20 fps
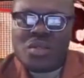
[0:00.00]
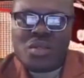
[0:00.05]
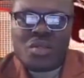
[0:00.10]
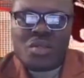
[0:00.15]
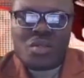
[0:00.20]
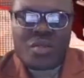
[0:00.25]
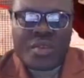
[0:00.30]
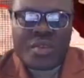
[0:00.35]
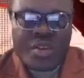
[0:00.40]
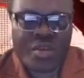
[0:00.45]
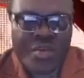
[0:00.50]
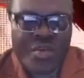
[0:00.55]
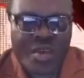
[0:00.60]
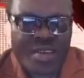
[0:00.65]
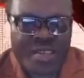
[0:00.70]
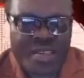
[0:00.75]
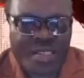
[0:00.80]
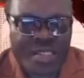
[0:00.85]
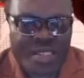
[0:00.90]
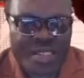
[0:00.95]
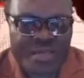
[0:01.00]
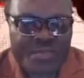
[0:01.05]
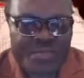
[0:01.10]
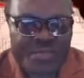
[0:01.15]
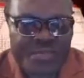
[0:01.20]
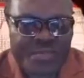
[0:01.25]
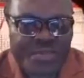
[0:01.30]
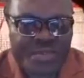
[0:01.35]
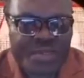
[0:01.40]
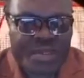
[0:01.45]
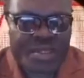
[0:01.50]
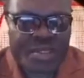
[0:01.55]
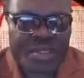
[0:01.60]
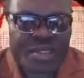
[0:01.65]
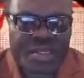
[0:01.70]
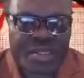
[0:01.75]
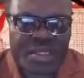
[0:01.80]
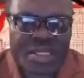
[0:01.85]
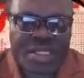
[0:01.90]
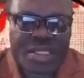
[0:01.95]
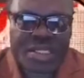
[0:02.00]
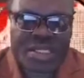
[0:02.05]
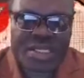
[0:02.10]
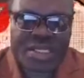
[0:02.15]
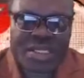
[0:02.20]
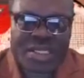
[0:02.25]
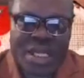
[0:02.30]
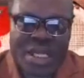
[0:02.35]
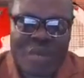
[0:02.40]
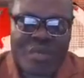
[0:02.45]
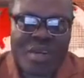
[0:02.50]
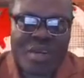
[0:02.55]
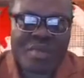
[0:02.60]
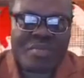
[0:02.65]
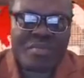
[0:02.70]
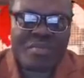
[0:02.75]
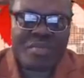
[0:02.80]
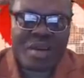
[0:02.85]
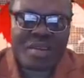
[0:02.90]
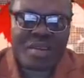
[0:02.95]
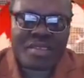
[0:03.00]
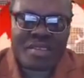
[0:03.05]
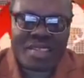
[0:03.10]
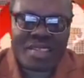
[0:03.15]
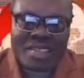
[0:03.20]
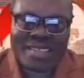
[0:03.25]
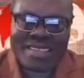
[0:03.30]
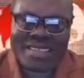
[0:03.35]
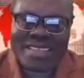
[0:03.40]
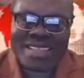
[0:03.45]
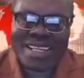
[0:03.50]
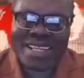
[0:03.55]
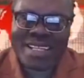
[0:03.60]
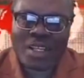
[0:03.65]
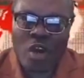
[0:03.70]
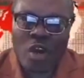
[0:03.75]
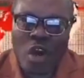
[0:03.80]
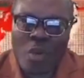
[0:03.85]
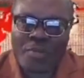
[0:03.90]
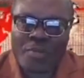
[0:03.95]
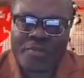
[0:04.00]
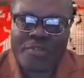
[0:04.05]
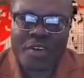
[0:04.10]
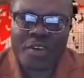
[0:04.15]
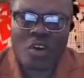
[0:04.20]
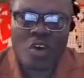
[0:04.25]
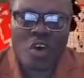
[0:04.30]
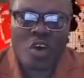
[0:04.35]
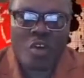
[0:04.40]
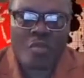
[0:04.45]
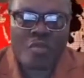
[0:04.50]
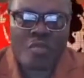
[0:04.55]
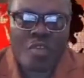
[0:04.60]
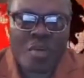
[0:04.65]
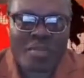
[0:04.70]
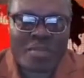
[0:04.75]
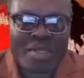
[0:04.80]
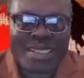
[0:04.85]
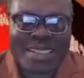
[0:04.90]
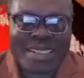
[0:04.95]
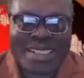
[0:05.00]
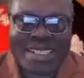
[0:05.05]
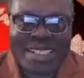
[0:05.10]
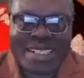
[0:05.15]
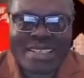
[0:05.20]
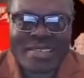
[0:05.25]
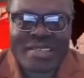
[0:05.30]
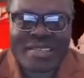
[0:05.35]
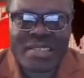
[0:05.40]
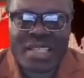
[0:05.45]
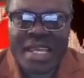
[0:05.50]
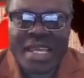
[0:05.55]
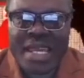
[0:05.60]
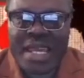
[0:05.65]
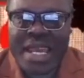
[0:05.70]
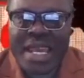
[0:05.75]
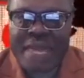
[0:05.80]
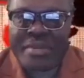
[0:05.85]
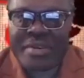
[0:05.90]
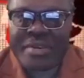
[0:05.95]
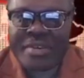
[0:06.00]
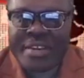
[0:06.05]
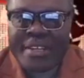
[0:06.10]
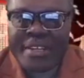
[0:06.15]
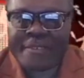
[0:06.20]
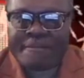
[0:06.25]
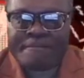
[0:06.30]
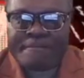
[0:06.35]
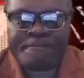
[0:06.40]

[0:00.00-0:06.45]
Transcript: to request that we must stand up for corrupt leaders in Liberia